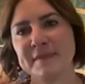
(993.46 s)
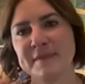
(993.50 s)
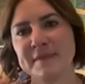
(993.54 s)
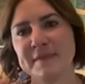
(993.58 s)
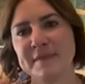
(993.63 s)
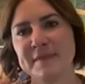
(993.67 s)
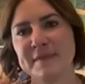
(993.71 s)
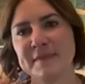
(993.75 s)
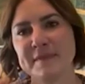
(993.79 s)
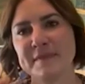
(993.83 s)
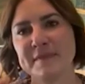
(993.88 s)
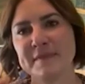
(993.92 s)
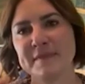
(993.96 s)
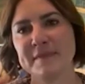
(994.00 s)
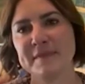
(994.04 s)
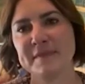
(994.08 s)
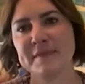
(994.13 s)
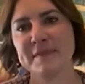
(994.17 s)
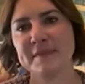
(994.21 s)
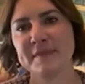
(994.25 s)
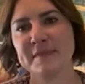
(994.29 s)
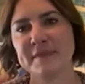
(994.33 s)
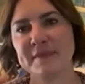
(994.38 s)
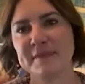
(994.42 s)

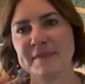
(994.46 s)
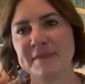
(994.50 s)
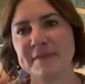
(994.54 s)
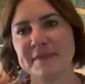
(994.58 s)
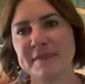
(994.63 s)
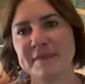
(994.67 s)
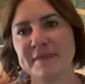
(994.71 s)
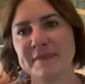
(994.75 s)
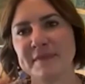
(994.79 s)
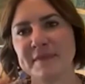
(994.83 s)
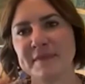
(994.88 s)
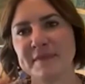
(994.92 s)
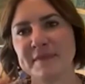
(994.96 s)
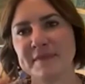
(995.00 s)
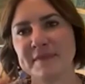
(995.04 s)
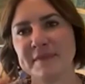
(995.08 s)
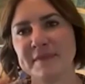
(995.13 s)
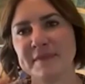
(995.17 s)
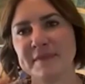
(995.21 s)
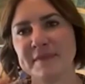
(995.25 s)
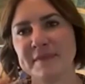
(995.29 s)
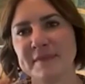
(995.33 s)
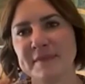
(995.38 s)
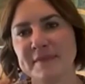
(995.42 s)

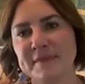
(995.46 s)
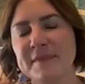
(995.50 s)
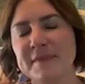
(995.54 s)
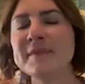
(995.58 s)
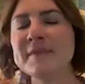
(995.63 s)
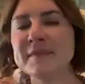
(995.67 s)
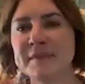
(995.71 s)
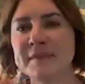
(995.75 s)
[no speech]